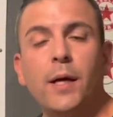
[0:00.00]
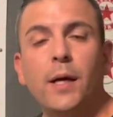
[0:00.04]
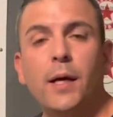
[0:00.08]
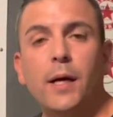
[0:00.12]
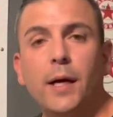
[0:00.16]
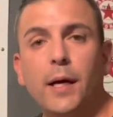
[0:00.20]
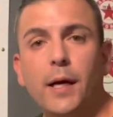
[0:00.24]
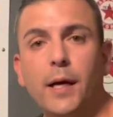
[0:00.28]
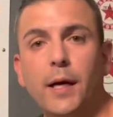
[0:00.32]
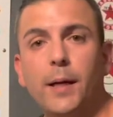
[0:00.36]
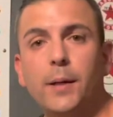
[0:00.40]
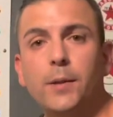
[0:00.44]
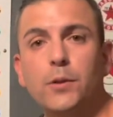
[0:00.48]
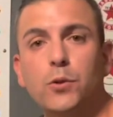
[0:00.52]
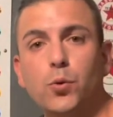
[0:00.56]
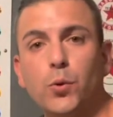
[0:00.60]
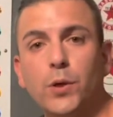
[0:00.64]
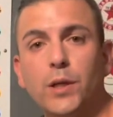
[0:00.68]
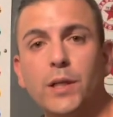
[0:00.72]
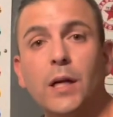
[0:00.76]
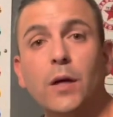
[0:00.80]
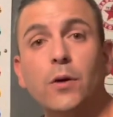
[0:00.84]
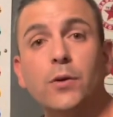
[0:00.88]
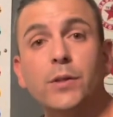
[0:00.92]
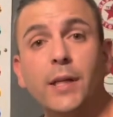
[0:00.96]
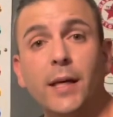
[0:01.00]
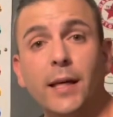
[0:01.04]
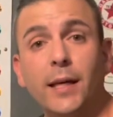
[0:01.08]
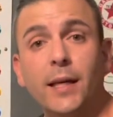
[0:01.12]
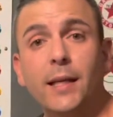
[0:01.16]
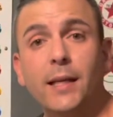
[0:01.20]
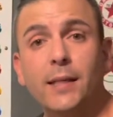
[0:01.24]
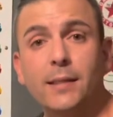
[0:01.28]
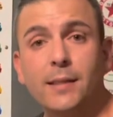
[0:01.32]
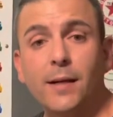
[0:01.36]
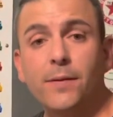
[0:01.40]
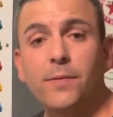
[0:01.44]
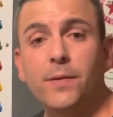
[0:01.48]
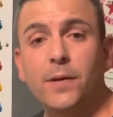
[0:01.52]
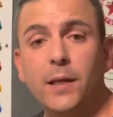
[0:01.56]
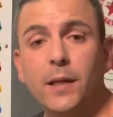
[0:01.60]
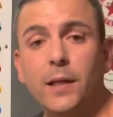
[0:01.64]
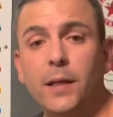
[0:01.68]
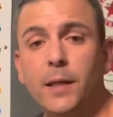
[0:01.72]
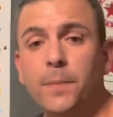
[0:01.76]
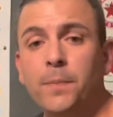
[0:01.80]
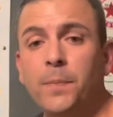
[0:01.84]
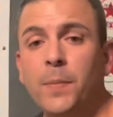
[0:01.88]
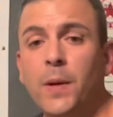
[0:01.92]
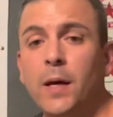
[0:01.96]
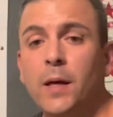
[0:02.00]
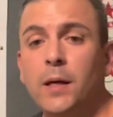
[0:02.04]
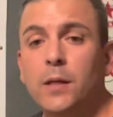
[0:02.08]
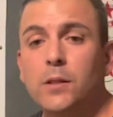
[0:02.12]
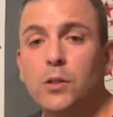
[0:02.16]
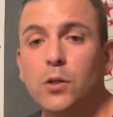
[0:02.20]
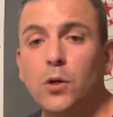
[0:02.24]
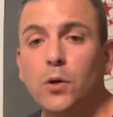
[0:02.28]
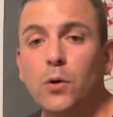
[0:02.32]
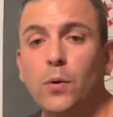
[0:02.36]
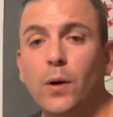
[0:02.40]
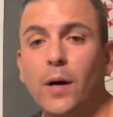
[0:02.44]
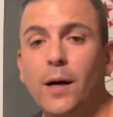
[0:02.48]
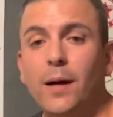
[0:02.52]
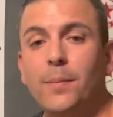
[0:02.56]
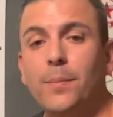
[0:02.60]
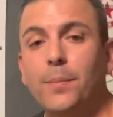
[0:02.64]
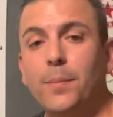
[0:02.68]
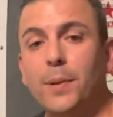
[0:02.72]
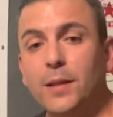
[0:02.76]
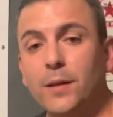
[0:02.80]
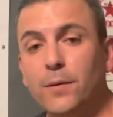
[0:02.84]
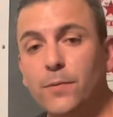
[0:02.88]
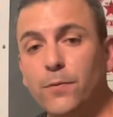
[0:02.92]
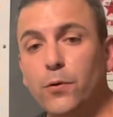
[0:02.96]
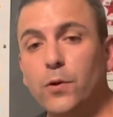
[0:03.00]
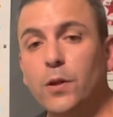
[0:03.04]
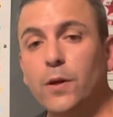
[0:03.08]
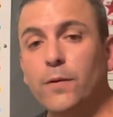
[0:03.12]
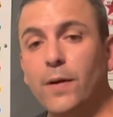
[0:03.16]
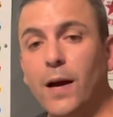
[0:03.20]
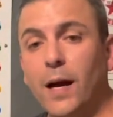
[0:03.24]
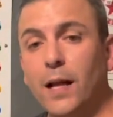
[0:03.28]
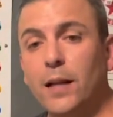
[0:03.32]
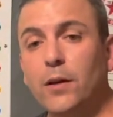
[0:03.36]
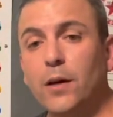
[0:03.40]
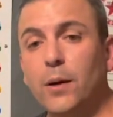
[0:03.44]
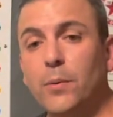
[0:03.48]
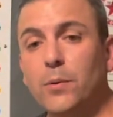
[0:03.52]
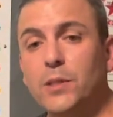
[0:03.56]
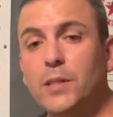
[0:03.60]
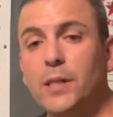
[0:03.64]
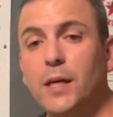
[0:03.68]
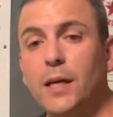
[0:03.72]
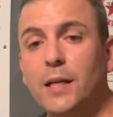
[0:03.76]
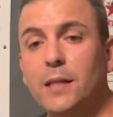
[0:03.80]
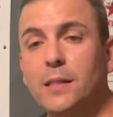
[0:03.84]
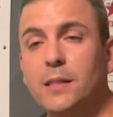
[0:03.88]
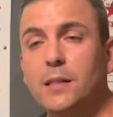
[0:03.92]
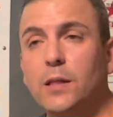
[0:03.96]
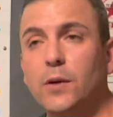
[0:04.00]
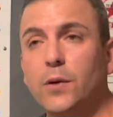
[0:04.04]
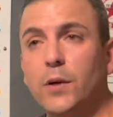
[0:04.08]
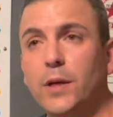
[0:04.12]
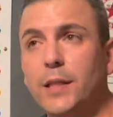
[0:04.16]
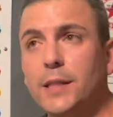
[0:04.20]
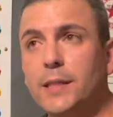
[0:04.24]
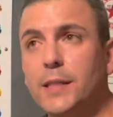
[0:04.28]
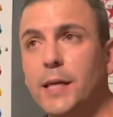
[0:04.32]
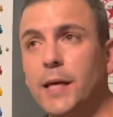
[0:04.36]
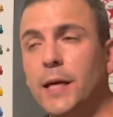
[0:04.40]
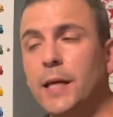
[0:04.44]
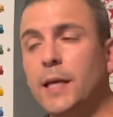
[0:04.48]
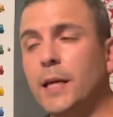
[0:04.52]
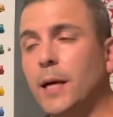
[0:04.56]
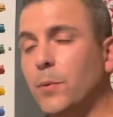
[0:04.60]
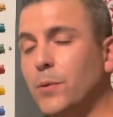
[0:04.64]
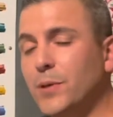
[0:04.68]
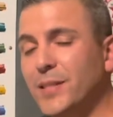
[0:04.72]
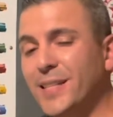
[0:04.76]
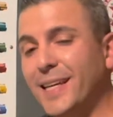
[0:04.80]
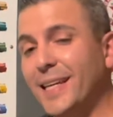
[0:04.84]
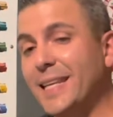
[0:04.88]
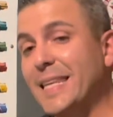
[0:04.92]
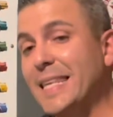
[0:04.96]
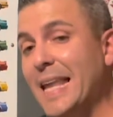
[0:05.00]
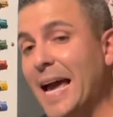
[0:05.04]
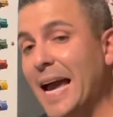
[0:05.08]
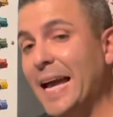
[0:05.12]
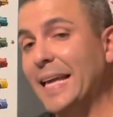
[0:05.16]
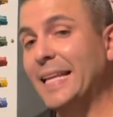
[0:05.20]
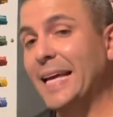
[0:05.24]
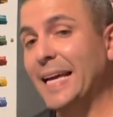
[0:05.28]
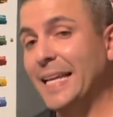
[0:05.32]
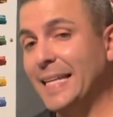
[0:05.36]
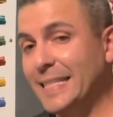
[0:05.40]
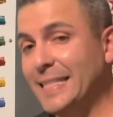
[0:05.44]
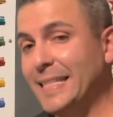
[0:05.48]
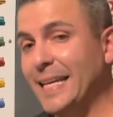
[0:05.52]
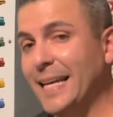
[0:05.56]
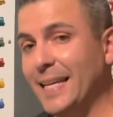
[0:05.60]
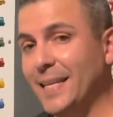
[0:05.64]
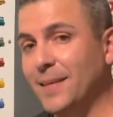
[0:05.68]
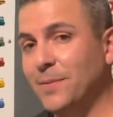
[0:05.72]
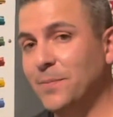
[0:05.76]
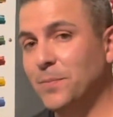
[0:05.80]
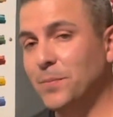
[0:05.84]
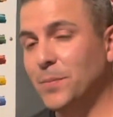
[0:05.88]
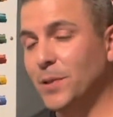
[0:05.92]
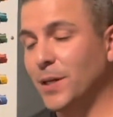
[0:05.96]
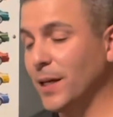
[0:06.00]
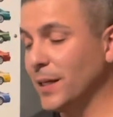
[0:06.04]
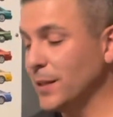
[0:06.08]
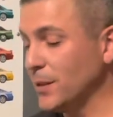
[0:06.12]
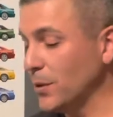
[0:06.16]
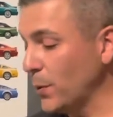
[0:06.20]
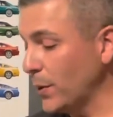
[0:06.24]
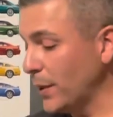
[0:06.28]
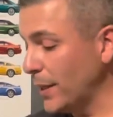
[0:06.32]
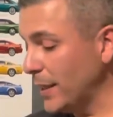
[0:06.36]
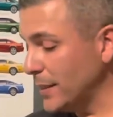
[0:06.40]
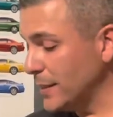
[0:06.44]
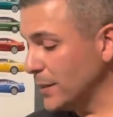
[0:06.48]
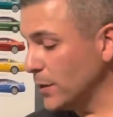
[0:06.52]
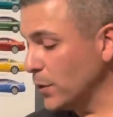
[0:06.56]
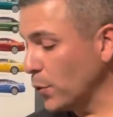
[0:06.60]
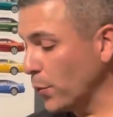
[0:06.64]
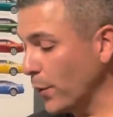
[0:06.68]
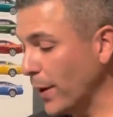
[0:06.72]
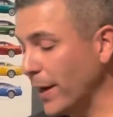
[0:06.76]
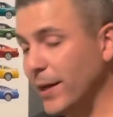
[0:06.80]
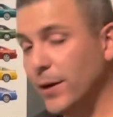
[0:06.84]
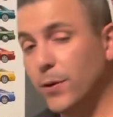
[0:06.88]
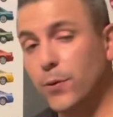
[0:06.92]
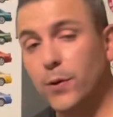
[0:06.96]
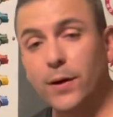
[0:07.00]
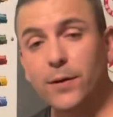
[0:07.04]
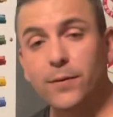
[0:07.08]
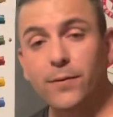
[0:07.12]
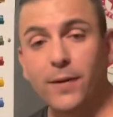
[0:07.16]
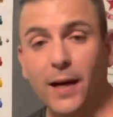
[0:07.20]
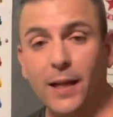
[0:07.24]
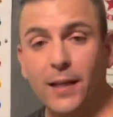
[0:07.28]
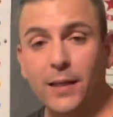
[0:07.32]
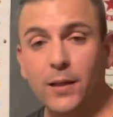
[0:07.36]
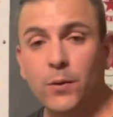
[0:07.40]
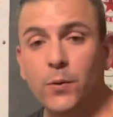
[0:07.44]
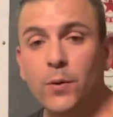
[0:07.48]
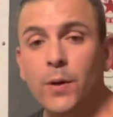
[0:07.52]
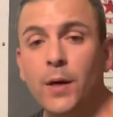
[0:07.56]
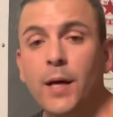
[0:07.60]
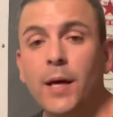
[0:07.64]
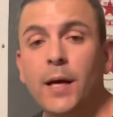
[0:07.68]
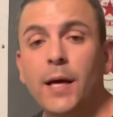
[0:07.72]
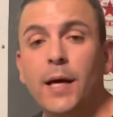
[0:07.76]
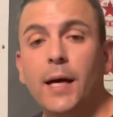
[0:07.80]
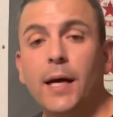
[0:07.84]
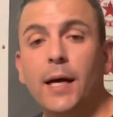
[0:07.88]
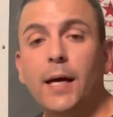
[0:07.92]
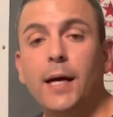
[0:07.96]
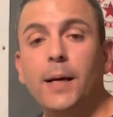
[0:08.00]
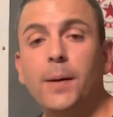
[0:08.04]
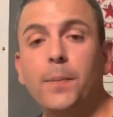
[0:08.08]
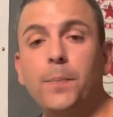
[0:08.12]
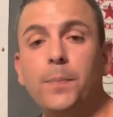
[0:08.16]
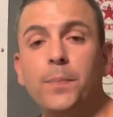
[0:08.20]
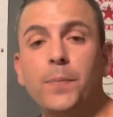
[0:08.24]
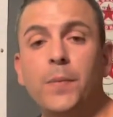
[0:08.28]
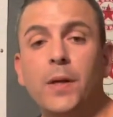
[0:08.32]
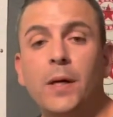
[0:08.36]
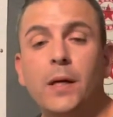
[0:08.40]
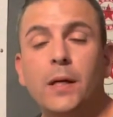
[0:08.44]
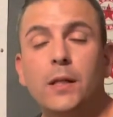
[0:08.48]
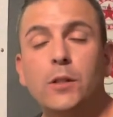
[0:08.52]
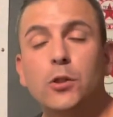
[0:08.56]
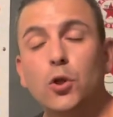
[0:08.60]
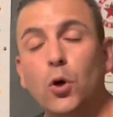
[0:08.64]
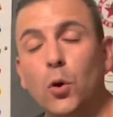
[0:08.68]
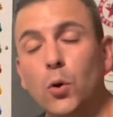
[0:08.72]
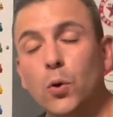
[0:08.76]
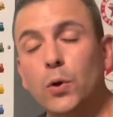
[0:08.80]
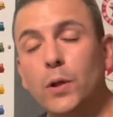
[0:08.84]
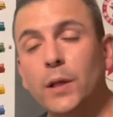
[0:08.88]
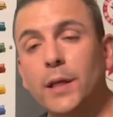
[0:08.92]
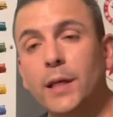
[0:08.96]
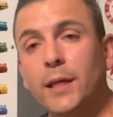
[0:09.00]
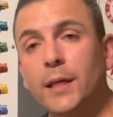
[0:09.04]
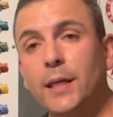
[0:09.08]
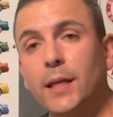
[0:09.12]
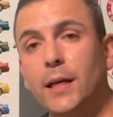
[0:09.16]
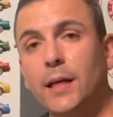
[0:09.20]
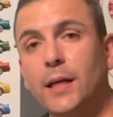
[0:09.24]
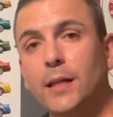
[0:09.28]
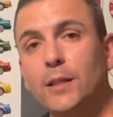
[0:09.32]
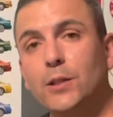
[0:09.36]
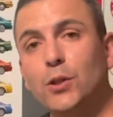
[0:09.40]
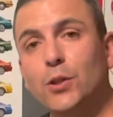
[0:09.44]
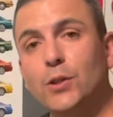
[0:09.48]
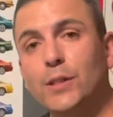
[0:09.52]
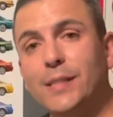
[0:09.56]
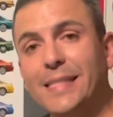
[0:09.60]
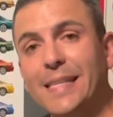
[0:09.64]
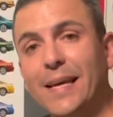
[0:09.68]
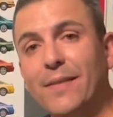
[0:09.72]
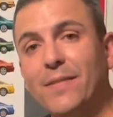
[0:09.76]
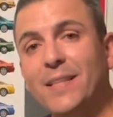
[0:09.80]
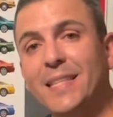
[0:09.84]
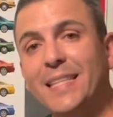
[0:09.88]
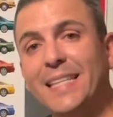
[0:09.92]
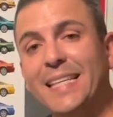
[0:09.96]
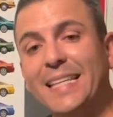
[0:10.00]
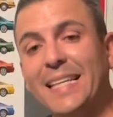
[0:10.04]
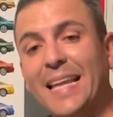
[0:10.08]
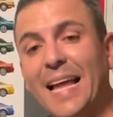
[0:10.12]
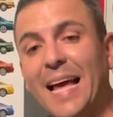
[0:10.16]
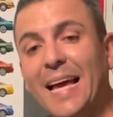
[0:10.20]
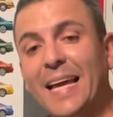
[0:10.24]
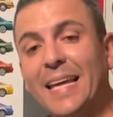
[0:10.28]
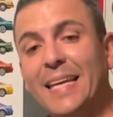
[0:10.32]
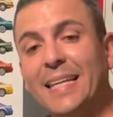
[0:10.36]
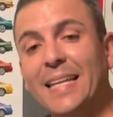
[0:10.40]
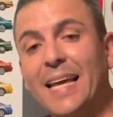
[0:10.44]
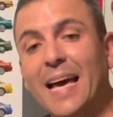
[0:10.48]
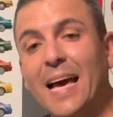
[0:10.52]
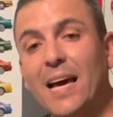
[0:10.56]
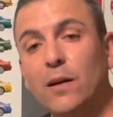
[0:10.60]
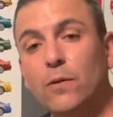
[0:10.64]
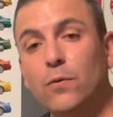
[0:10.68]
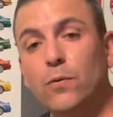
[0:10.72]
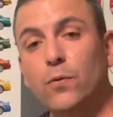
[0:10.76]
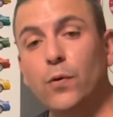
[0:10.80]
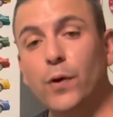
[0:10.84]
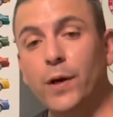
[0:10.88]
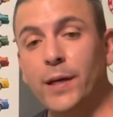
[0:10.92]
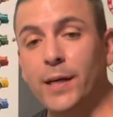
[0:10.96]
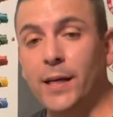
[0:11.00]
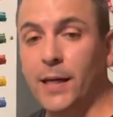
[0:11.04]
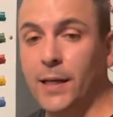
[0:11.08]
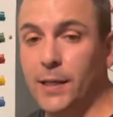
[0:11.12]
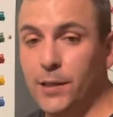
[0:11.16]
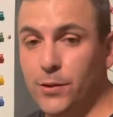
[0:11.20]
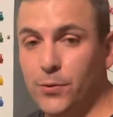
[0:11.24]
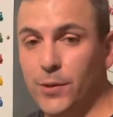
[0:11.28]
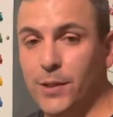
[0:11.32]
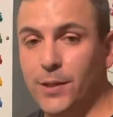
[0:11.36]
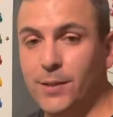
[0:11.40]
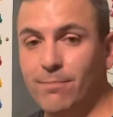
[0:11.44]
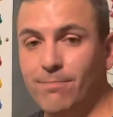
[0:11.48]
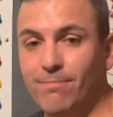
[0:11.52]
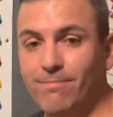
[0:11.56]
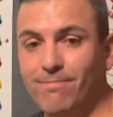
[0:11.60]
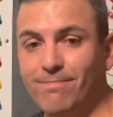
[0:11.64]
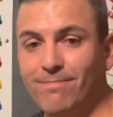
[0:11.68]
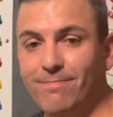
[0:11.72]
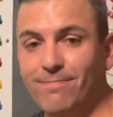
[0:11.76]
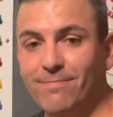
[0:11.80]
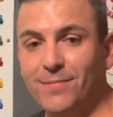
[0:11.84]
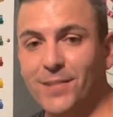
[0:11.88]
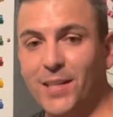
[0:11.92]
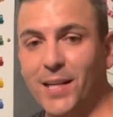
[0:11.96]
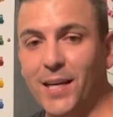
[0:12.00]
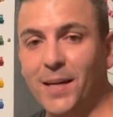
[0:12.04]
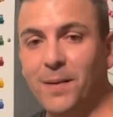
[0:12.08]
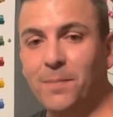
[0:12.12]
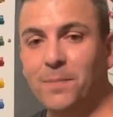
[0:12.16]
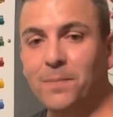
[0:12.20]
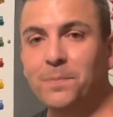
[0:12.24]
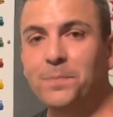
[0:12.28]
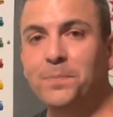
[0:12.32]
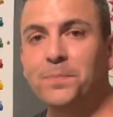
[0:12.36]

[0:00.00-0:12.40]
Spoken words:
$20 tequilas definitely. So, but for the value, I would say at a 0 to 10, I would say a 9 out of 10. Okay, so it is great value, totaling to 79 out of 100. Okay.